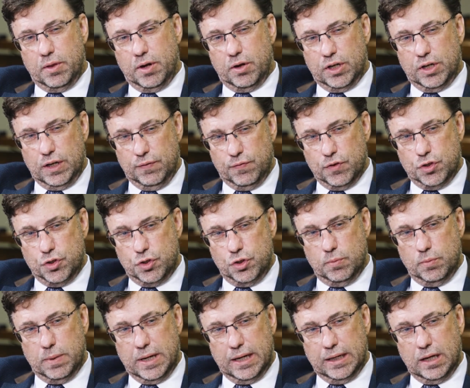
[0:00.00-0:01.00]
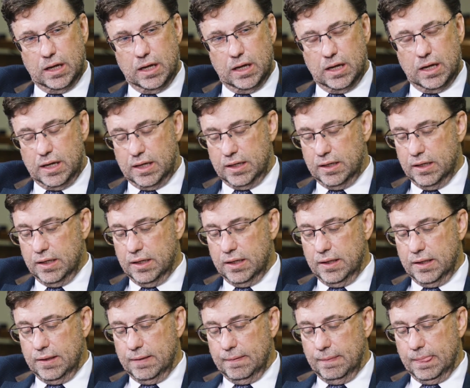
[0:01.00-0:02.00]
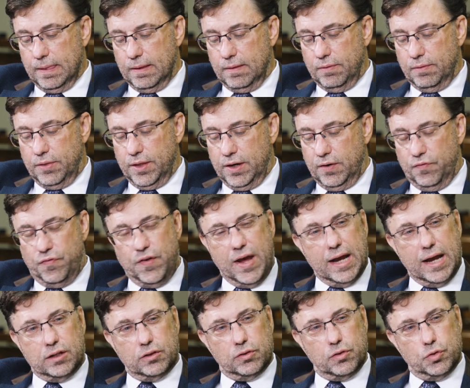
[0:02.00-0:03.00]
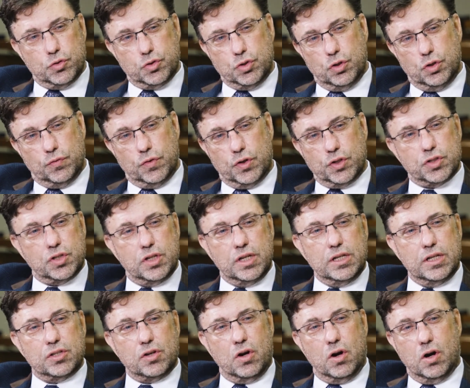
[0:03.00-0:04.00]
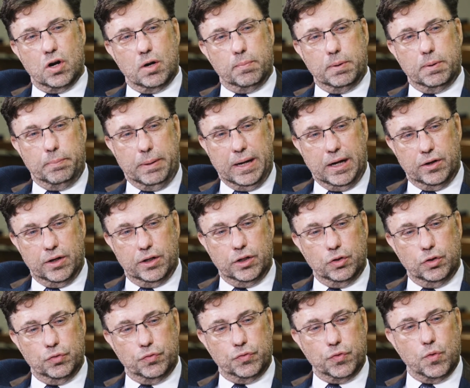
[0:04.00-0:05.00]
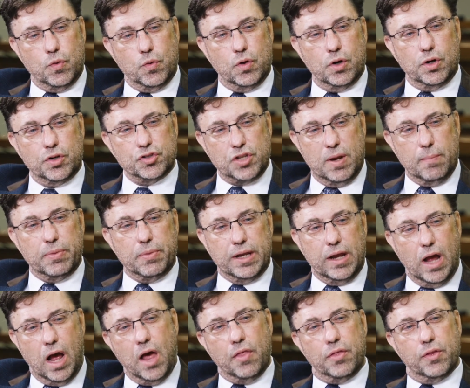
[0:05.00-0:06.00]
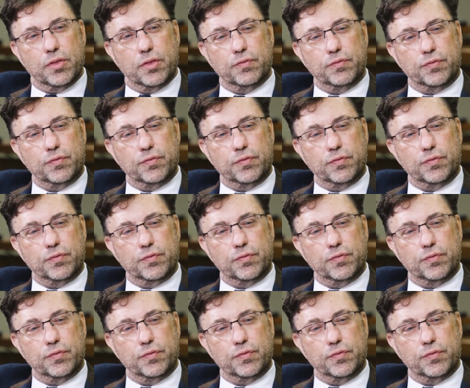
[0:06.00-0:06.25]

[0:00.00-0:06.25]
given to you by God, then in fact those universities are preparing you for something other than